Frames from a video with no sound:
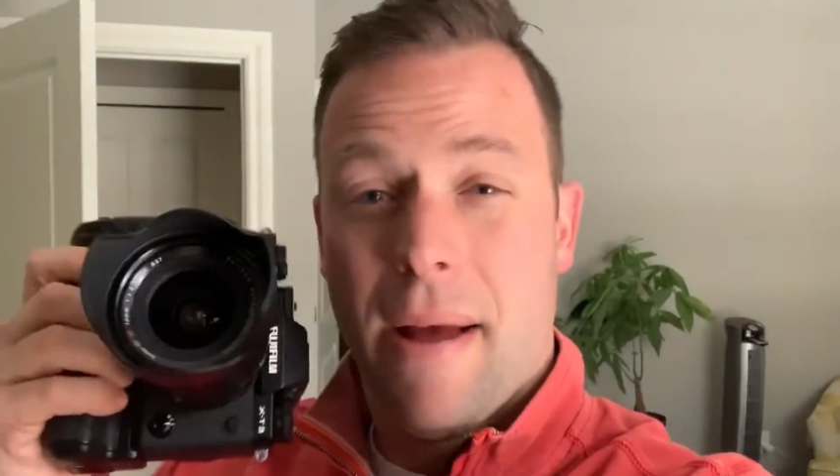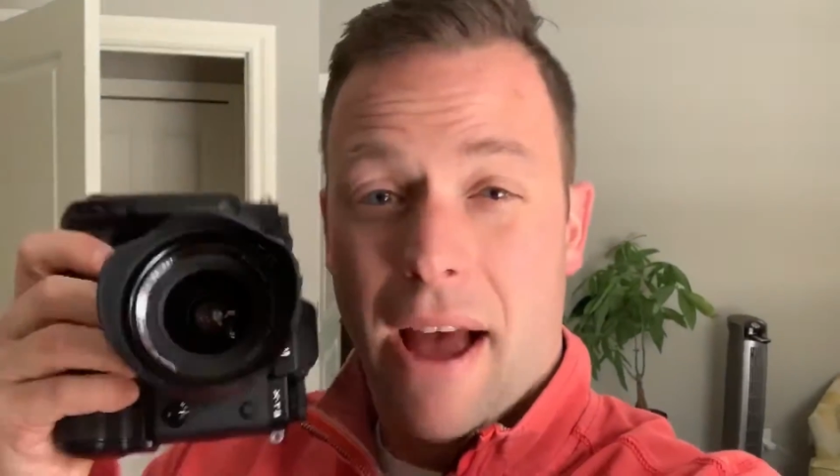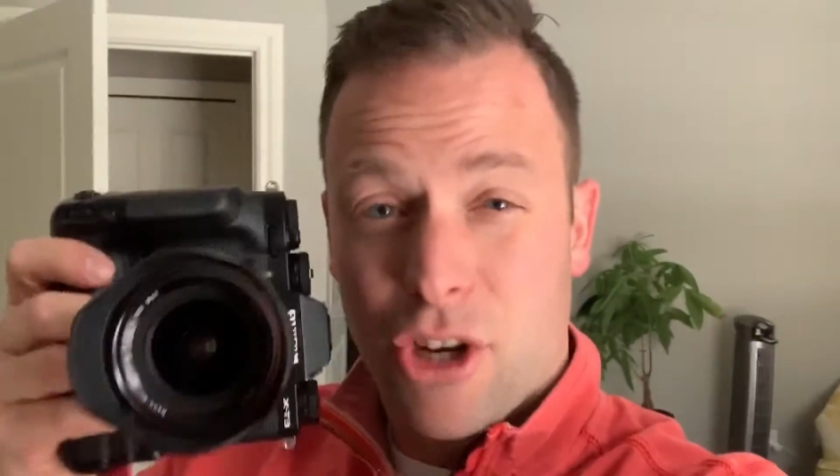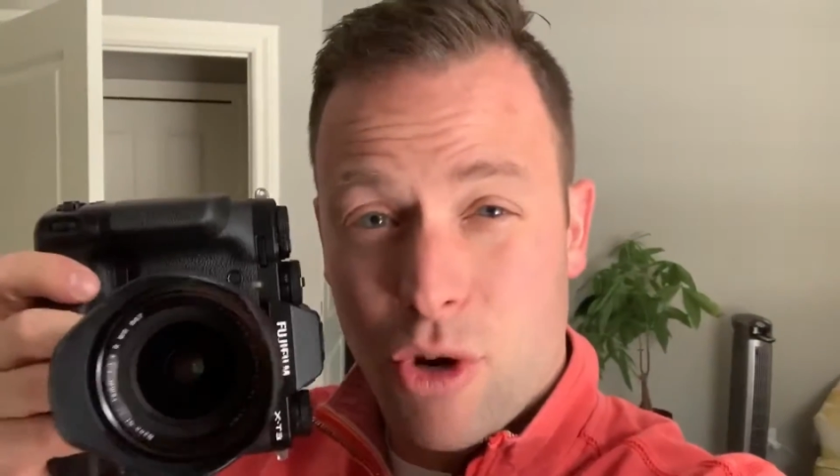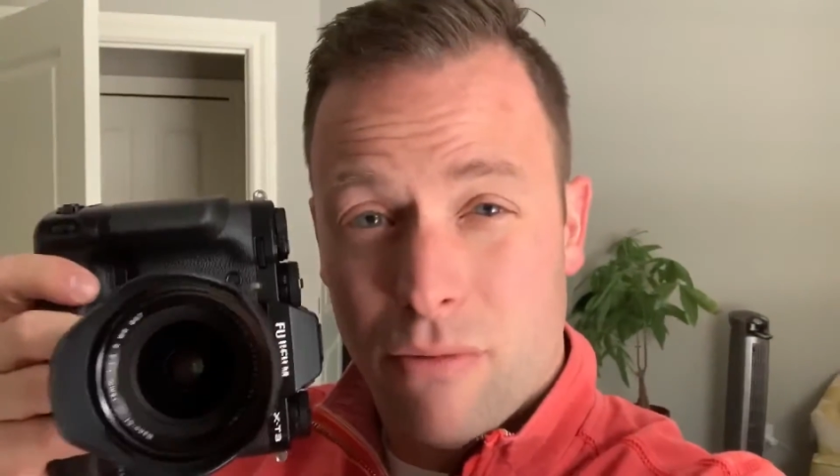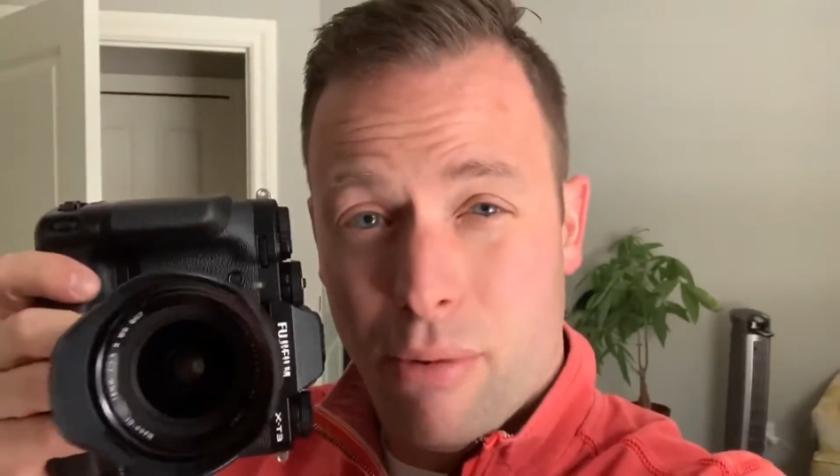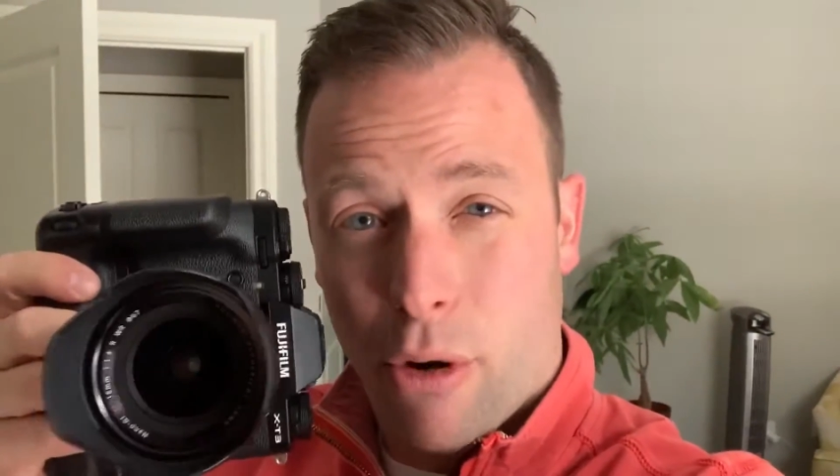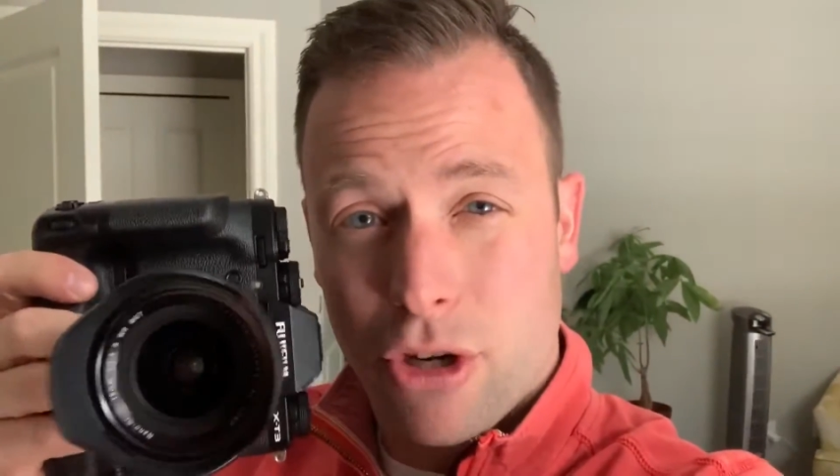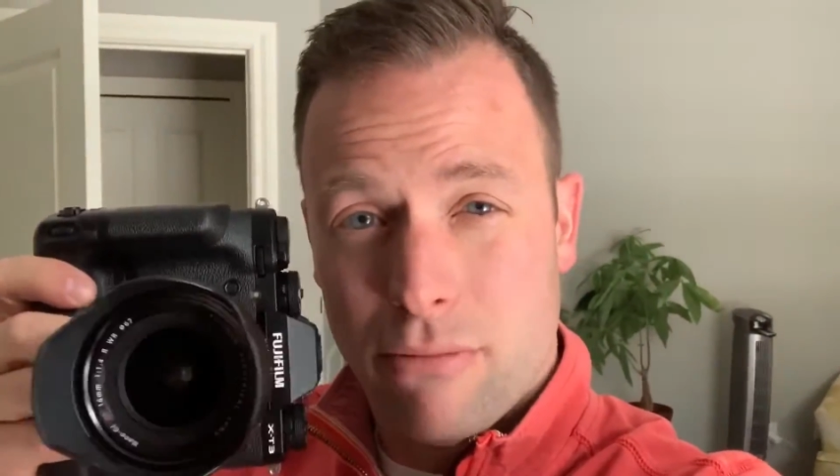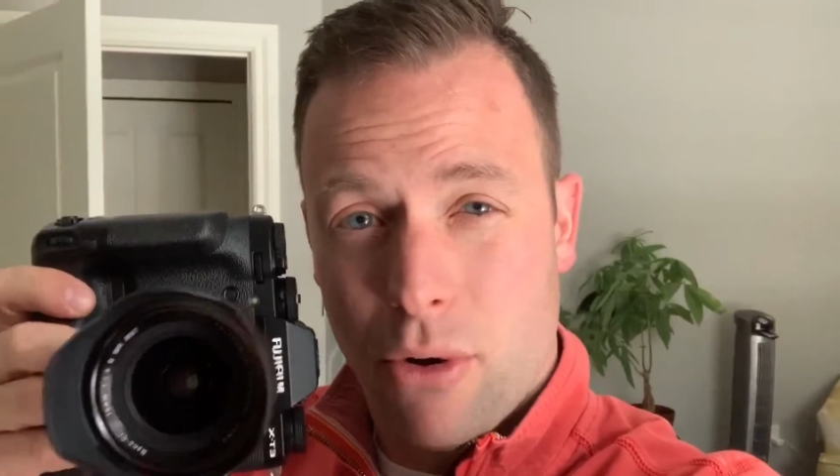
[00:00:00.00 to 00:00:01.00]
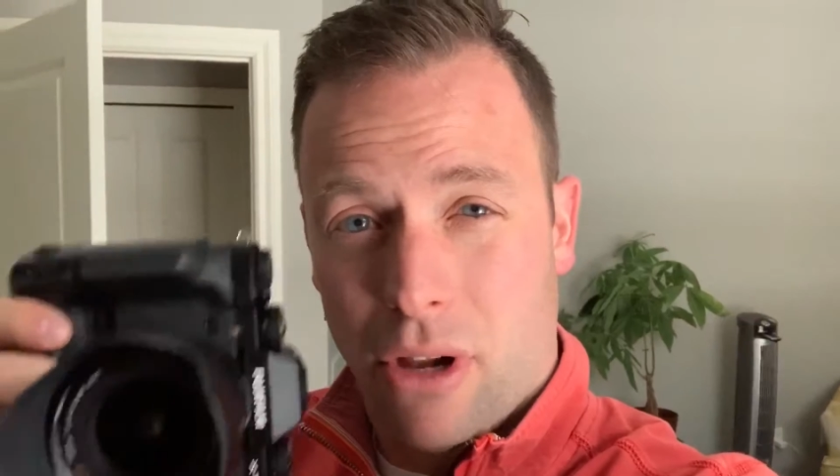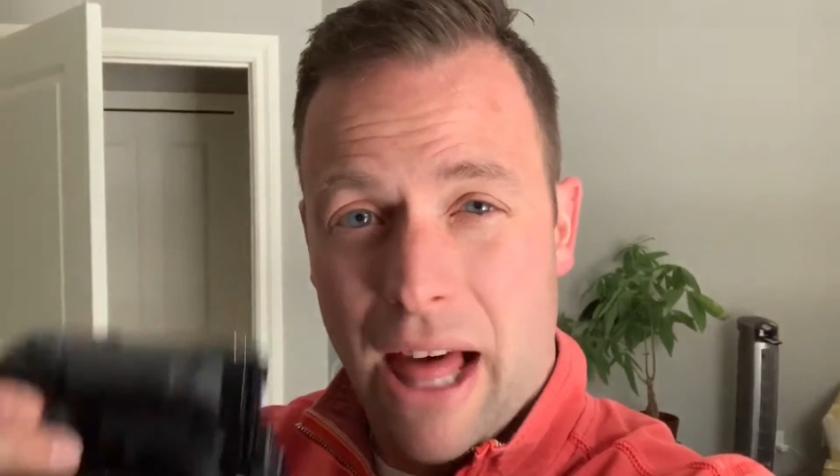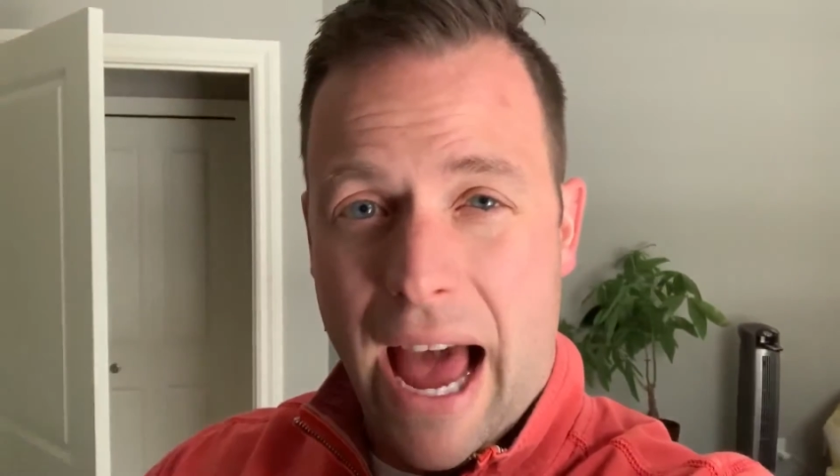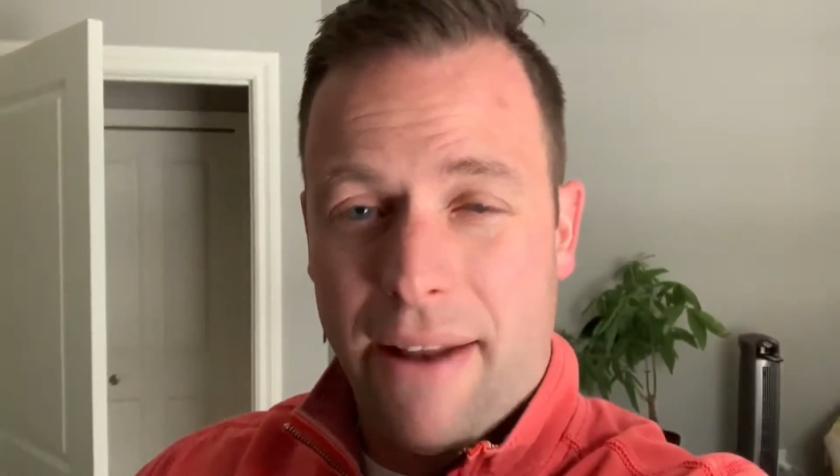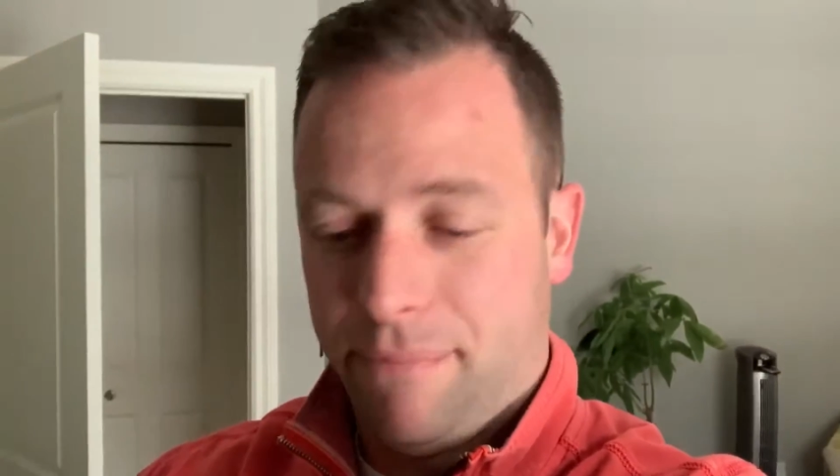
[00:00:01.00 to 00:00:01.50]
I shoot in portrait mode a
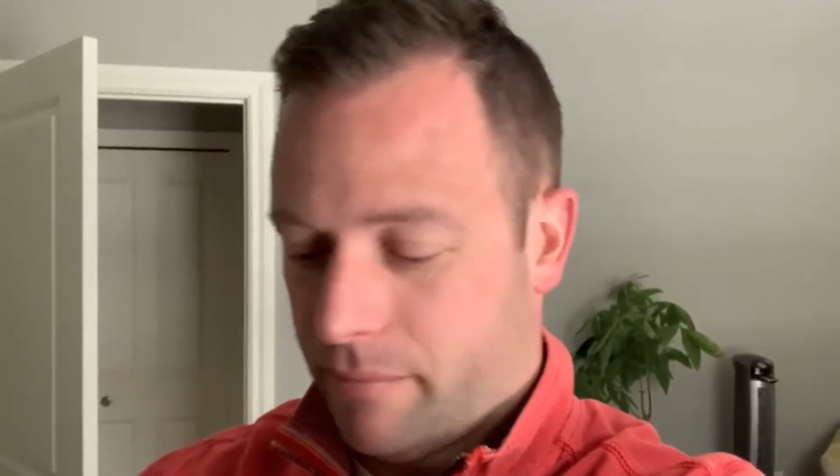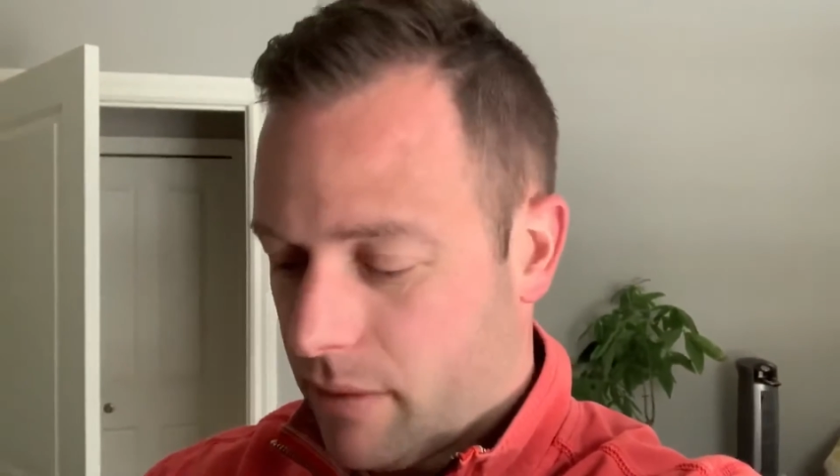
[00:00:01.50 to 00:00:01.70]
lot.